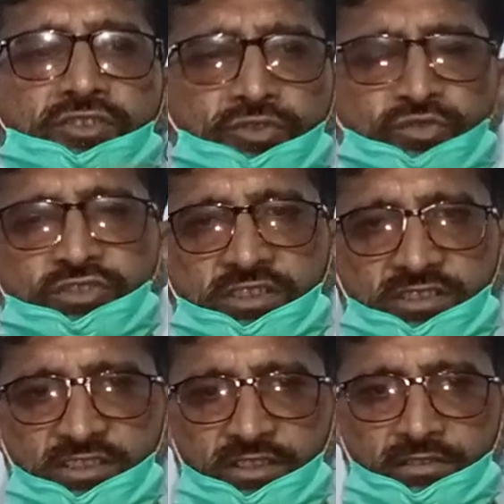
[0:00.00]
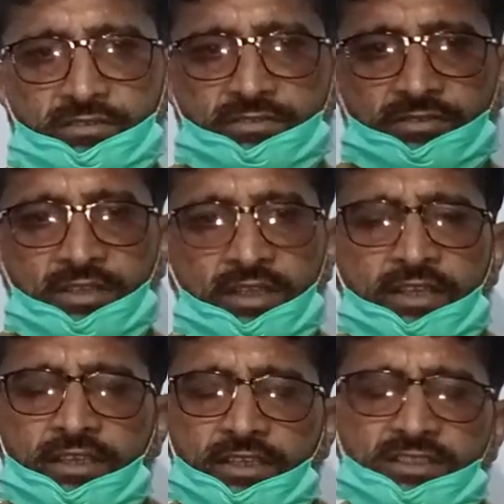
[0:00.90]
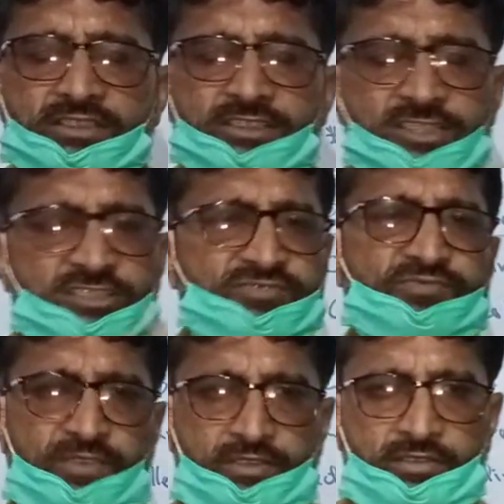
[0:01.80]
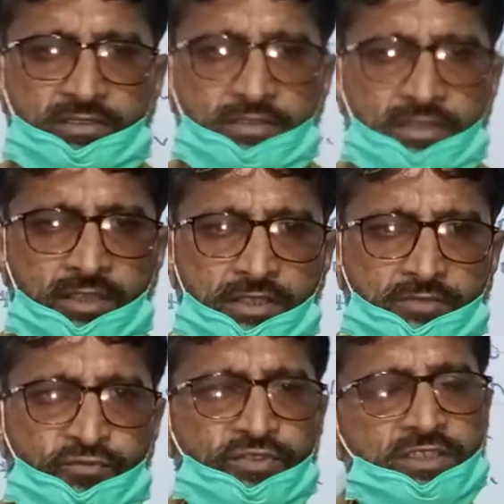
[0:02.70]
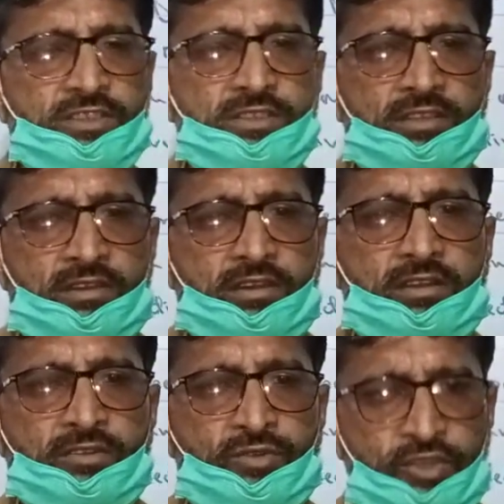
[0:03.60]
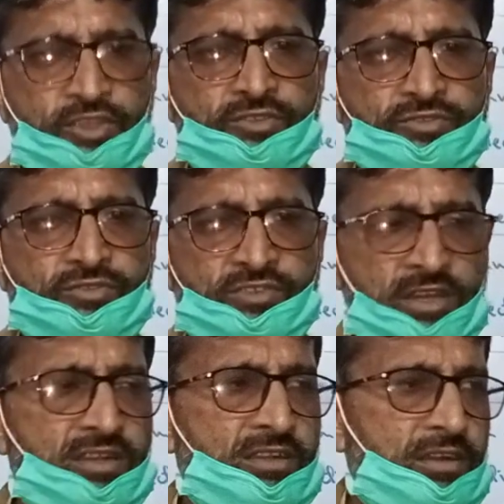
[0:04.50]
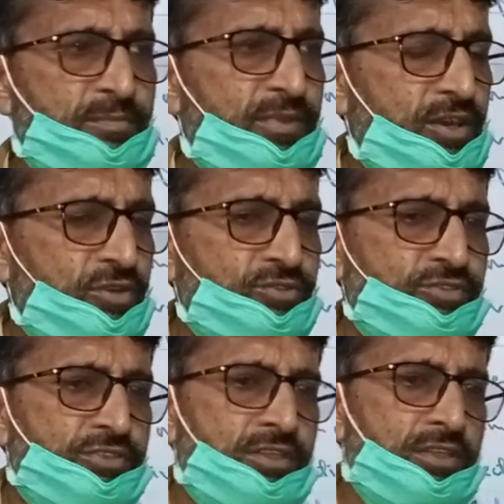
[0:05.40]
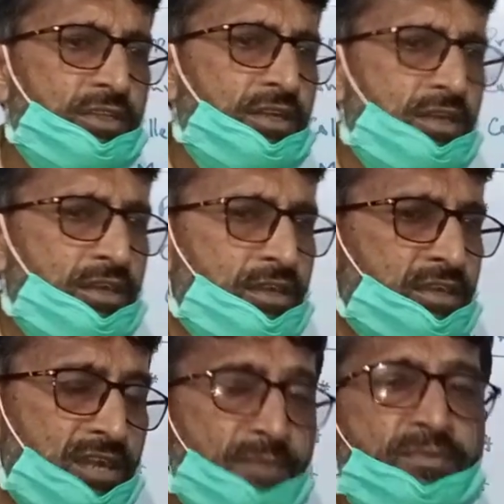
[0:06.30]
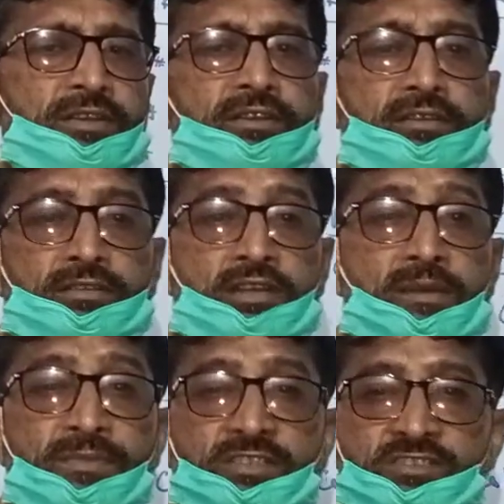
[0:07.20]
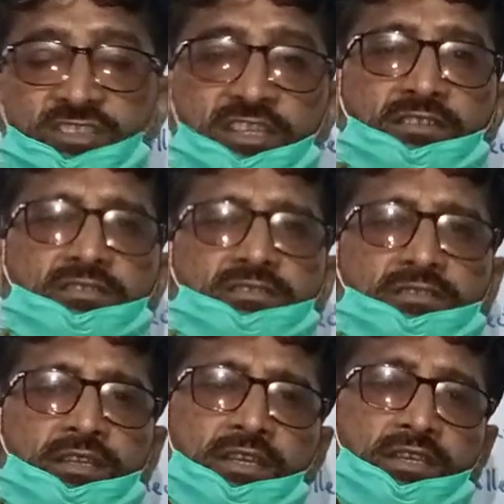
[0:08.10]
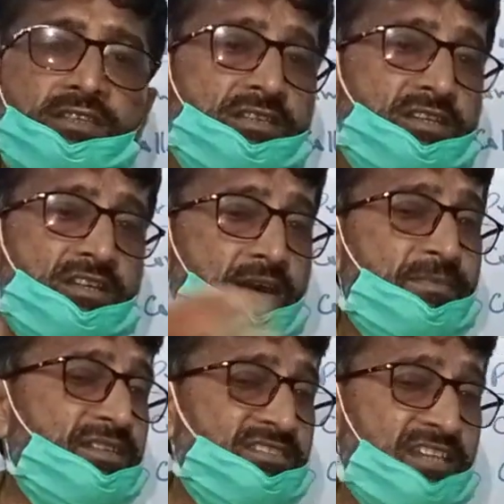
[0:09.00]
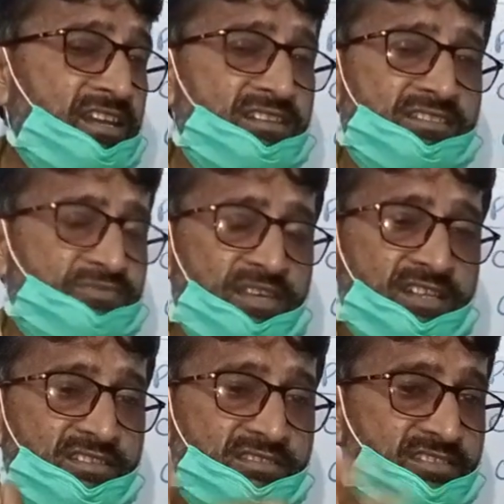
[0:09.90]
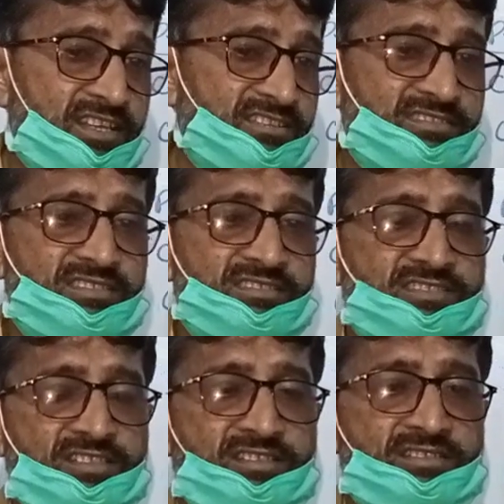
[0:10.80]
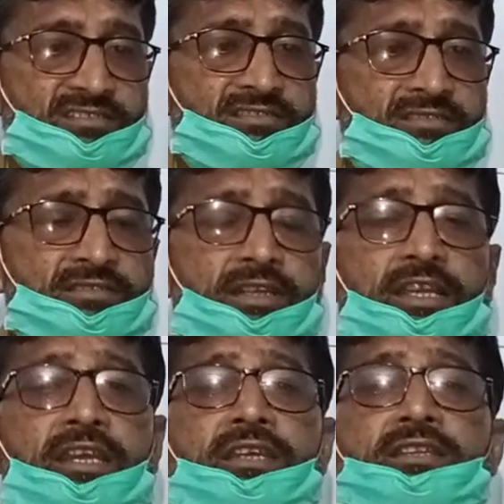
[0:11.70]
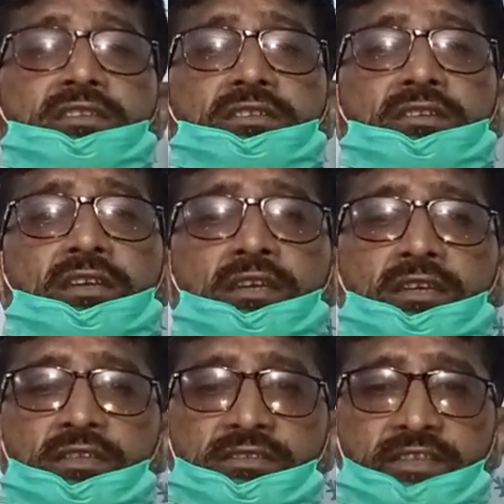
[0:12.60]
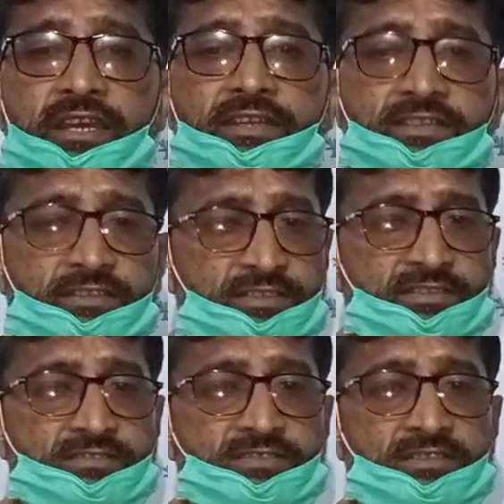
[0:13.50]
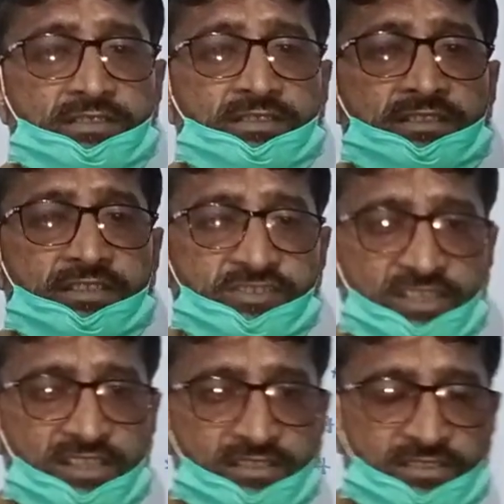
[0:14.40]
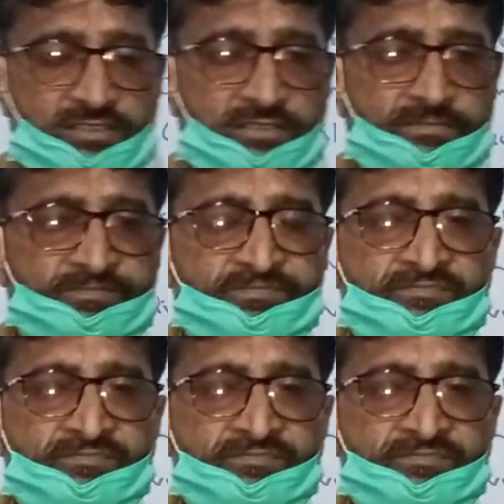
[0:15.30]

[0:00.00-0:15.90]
neuter gender. In this way, we are going to talk about common gender. Here, common gender is very interesting gender, and here that is the gender